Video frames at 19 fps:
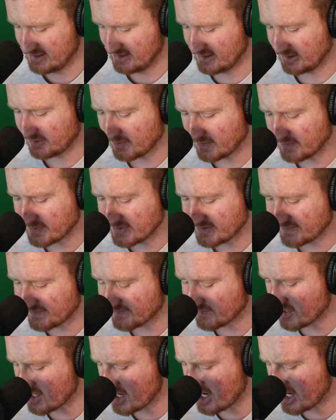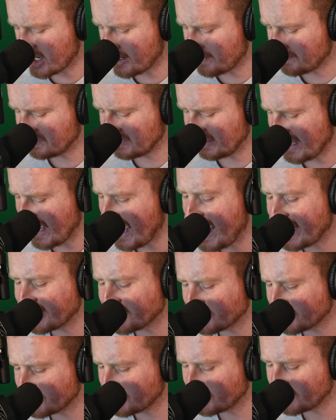This one was from
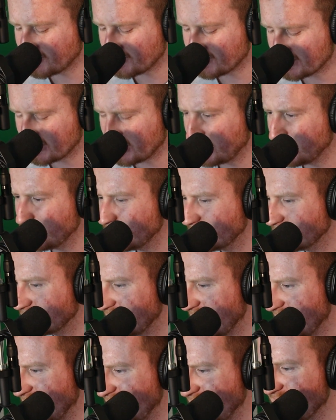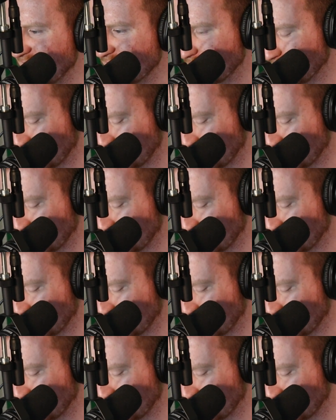last Tuesday